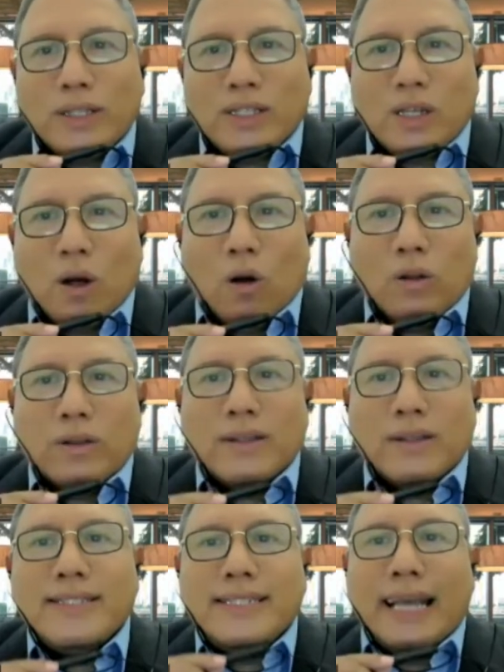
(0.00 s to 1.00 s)
what's called
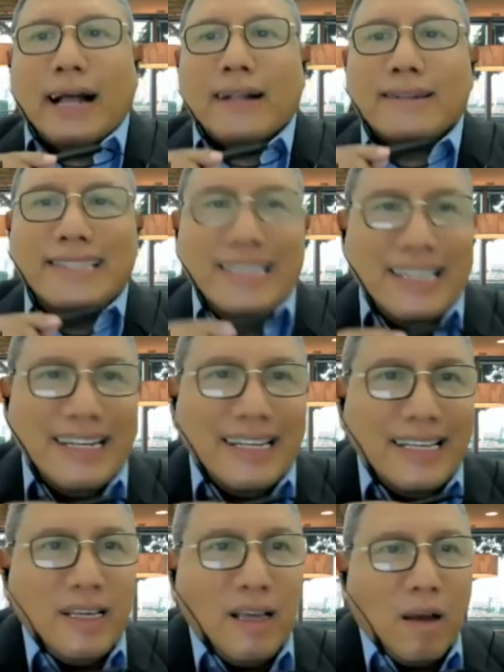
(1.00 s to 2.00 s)
the
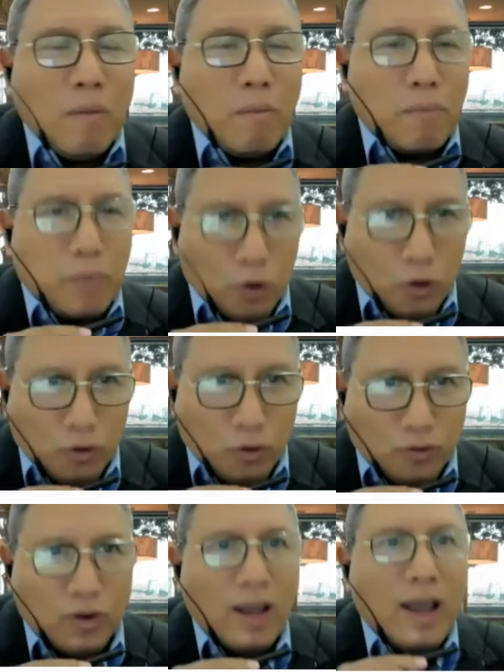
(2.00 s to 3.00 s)
Cialdini proof
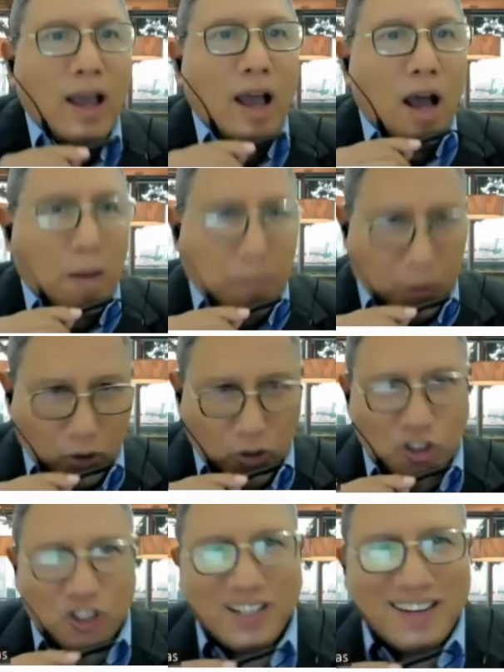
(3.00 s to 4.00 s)

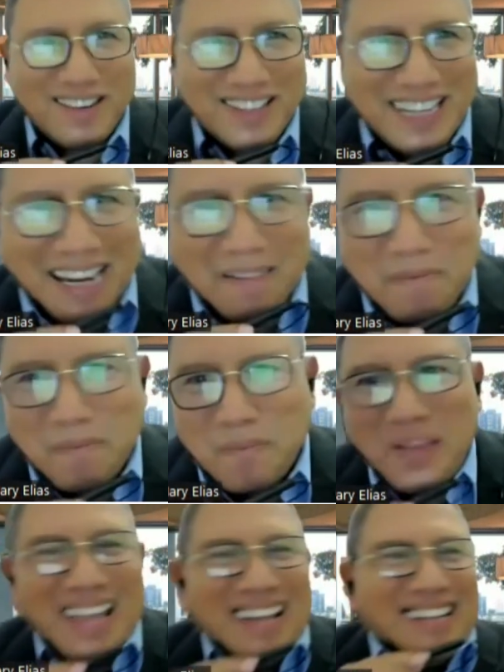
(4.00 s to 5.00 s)
approach. Okay?
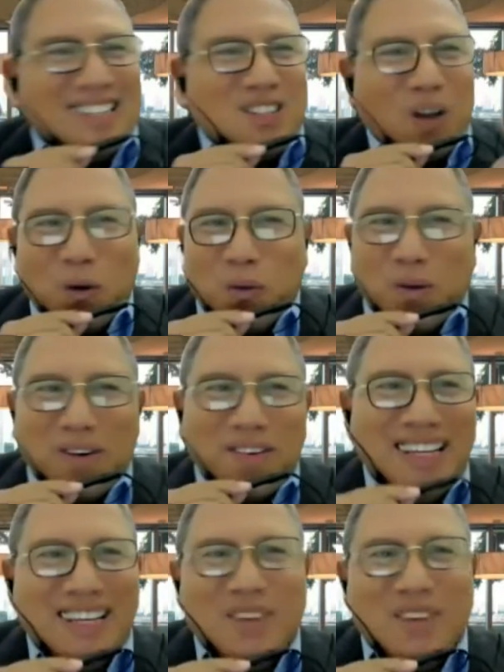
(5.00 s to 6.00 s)
Don't
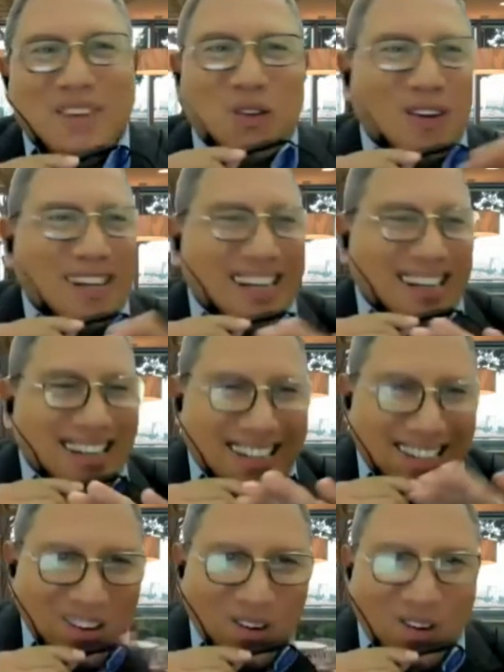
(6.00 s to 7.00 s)
worry if you don't
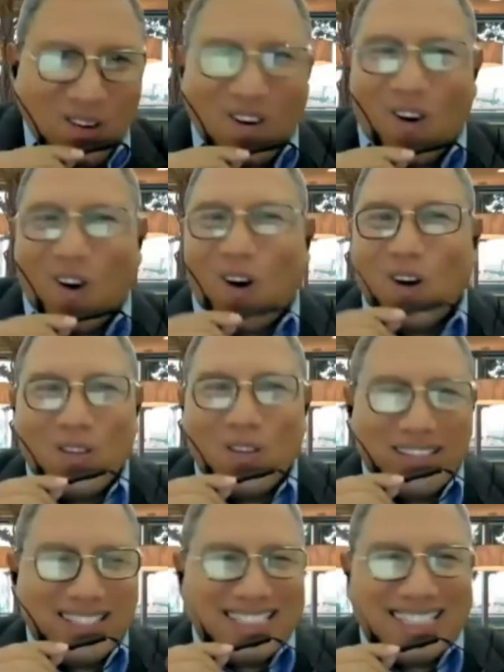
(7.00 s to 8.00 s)
know all
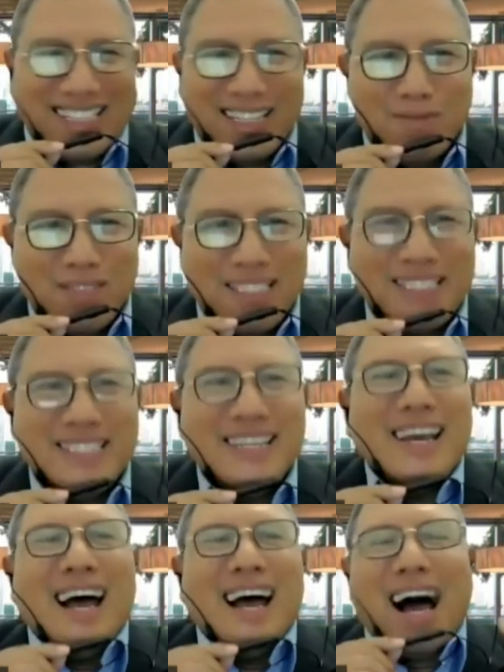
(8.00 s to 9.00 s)
of these terms.
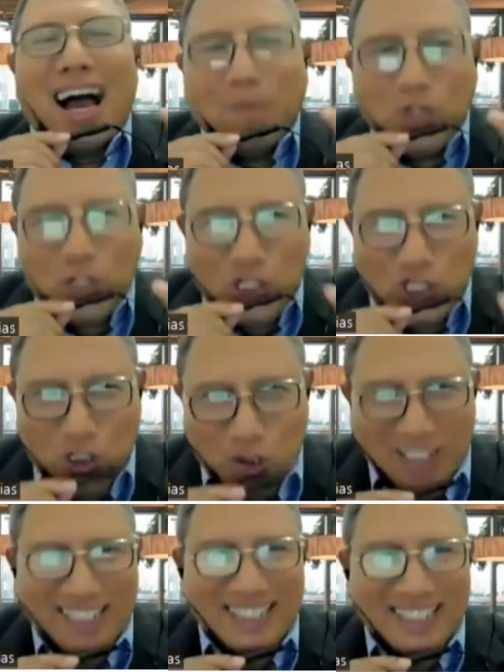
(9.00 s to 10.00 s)
I'm
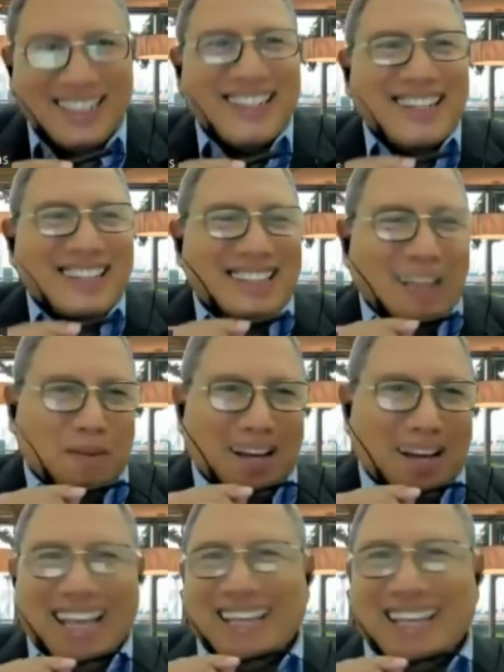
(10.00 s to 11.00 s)
sure that
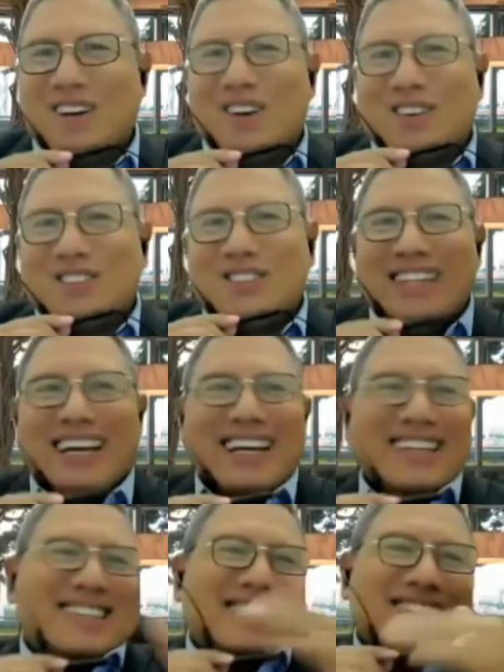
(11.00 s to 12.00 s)
by 8 o'clock
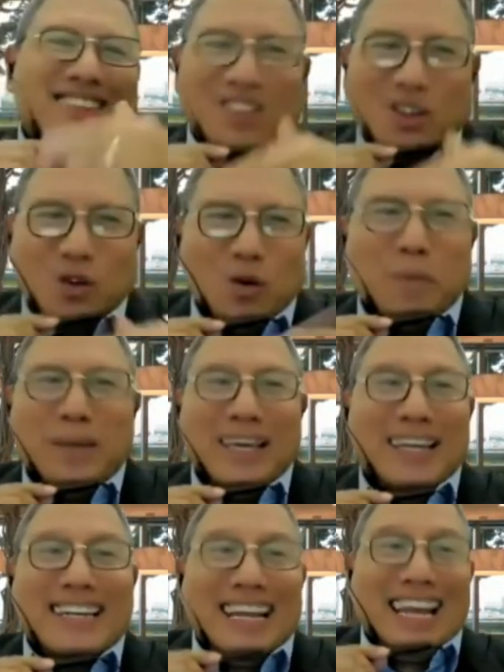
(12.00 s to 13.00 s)
tonight, you will be
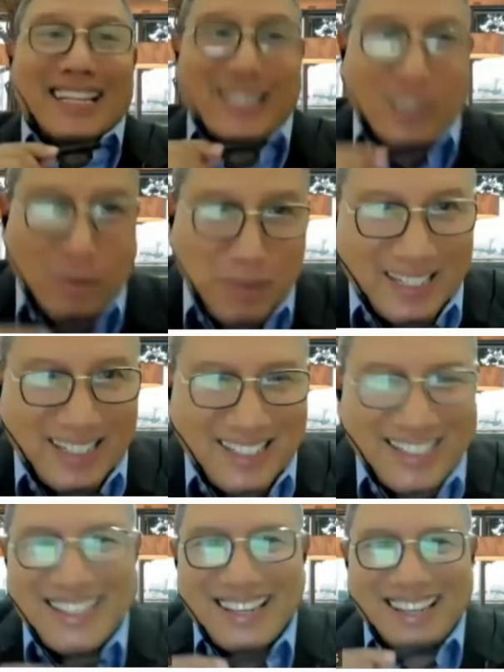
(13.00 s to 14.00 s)
an expert
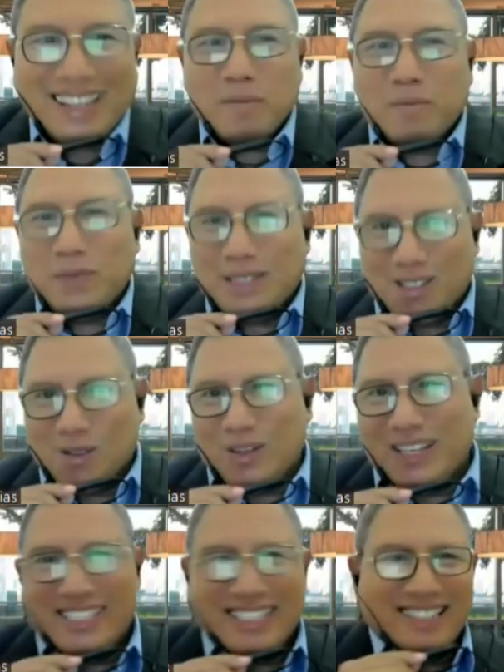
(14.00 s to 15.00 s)
in
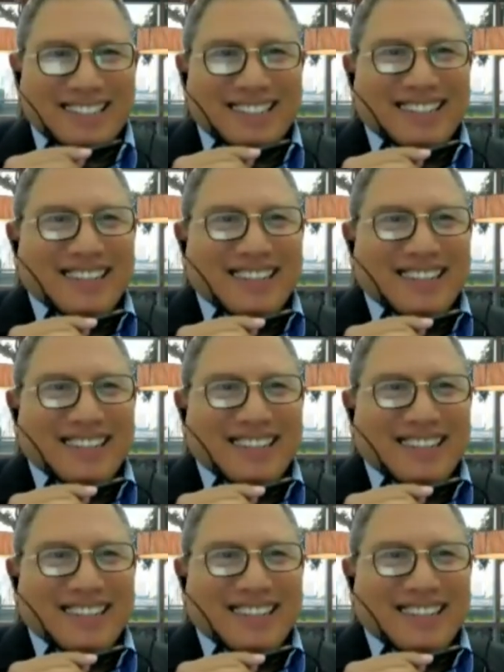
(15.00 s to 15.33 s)
persuasion.